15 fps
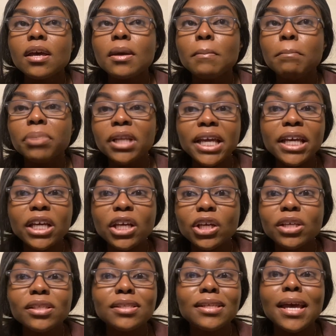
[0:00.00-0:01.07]
Blake
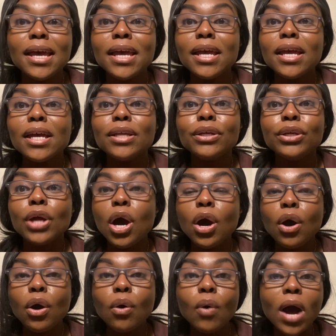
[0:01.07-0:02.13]
could say,
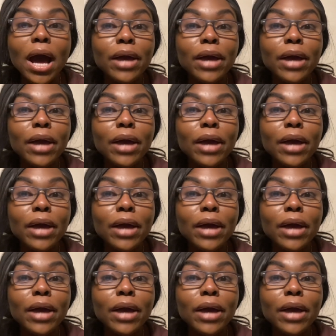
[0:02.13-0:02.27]
no,